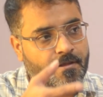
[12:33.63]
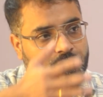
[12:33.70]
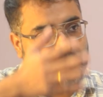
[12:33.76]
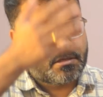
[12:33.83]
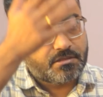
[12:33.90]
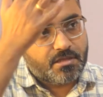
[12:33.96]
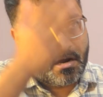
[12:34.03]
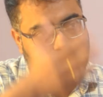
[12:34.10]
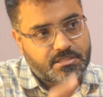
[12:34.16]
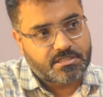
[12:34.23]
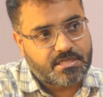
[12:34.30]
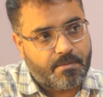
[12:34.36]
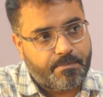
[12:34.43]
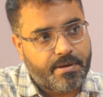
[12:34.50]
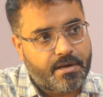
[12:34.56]
The third
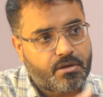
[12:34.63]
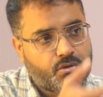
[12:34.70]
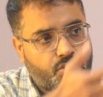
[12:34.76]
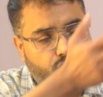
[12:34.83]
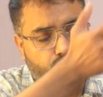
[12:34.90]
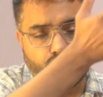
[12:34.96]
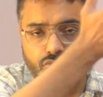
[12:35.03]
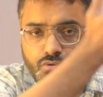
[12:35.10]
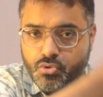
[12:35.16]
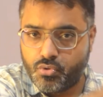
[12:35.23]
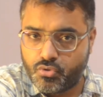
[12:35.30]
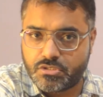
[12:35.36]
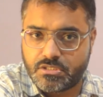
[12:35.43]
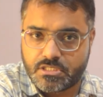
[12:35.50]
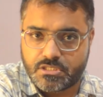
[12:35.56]
step is you
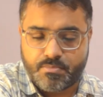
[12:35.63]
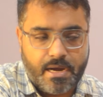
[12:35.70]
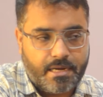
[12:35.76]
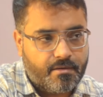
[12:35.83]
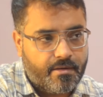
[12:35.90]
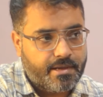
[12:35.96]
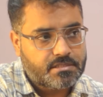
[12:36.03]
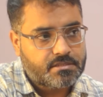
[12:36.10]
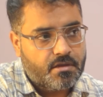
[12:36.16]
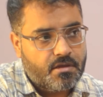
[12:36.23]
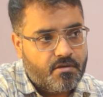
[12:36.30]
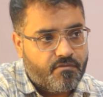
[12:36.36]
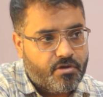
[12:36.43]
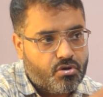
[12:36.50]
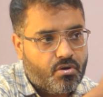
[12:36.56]
use this matrix
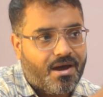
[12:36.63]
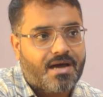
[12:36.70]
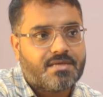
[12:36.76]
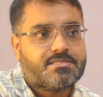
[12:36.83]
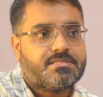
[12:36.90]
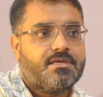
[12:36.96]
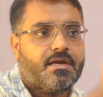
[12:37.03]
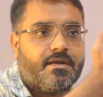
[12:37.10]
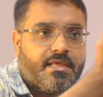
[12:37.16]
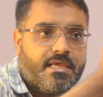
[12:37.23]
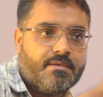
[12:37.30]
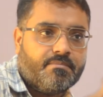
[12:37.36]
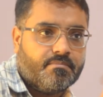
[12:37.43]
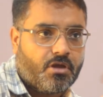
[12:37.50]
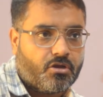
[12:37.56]
where you ask the
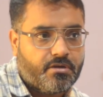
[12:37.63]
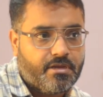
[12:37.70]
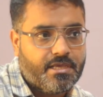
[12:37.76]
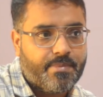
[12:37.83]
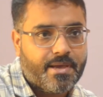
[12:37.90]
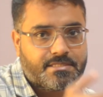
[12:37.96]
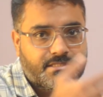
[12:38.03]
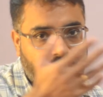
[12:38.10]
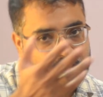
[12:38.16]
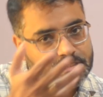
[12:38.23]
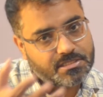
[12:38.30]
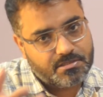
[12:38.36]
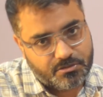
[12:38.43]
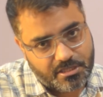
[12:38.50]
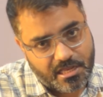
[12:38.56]
team. Now team has
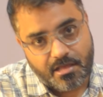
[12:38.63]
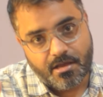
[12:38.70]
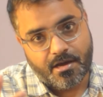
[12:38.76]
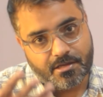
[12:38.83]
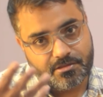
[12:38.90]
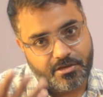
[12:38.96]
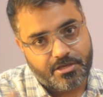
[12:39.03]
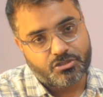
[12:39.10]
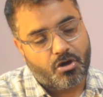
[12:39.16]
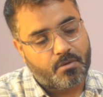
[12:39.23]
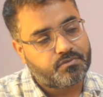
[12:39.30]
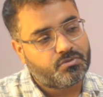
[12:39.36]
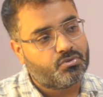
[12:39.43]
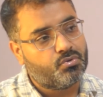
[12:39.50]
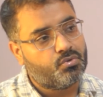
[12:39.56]
three
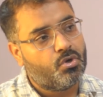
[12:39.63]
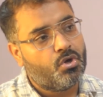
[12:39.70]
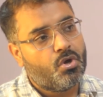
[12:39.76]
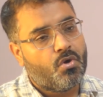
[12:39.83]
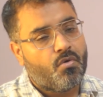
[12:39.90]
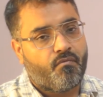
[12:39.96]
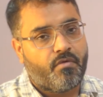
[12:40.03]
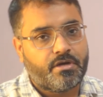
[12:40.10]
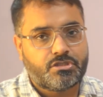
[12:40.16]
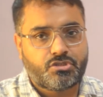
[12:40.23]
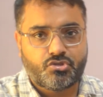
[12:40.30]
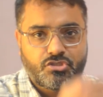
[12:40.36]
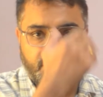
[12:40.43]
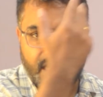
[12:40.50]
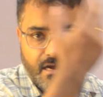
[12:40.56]
jobs to do. One is
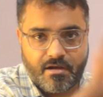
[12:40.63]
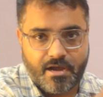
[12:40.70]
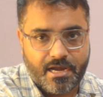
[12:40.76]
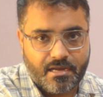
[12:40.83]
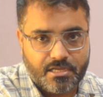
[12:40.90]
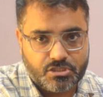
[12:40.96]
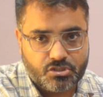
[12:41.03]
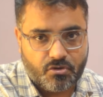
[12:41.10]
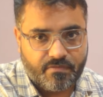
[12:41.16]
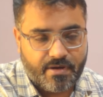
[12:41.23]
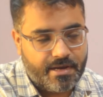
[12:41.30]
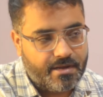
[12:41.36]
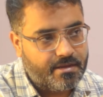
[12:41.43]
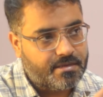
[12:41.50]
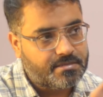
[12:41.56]
to generate list of
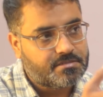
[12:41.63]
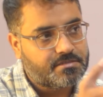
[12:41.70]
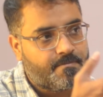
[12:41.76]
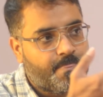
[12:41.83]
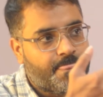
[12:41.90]
ideas.